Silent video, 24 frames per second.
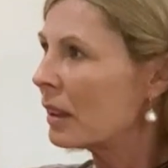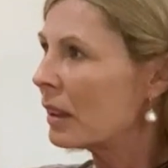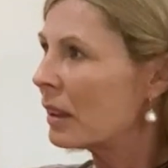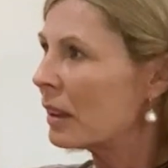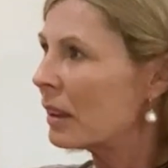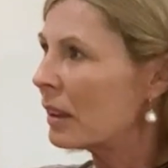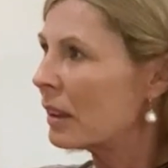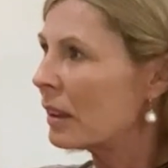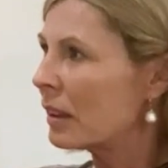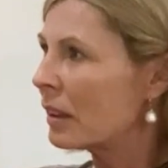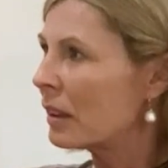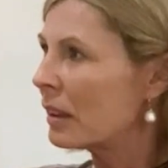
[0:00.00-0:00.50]

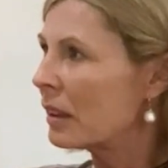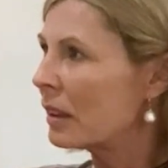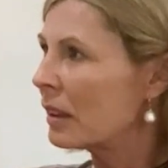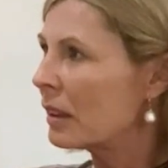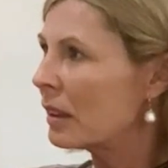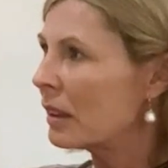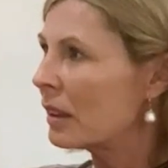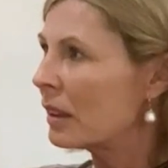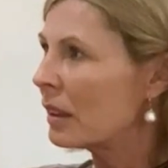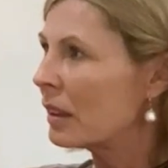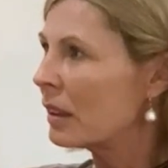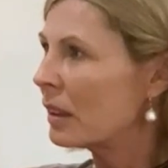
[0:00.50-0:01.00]

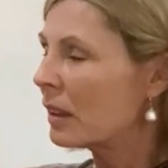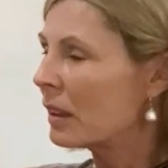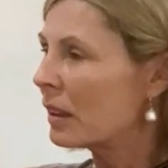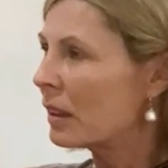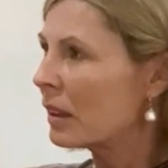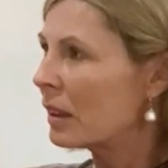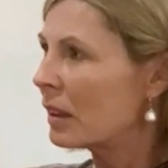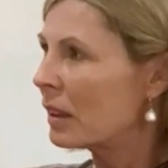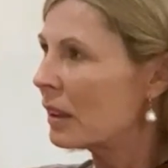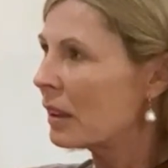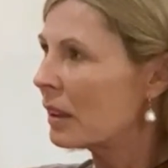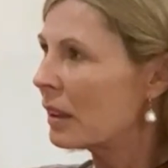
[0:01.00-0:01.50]

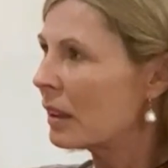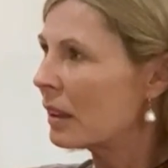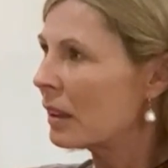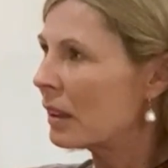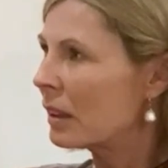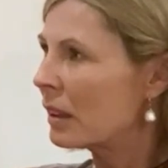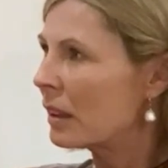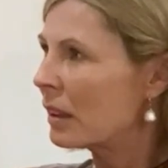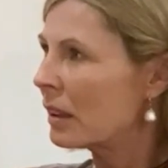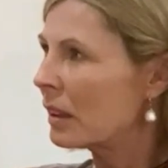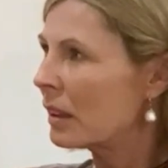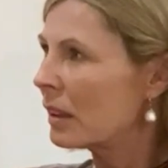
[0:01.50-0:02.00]

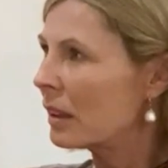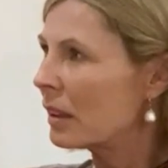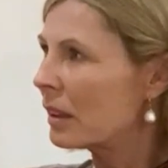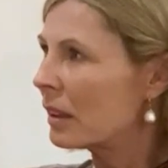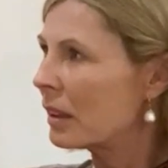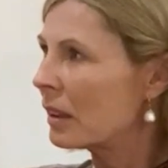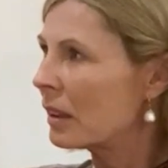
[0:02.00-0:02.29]
(silent)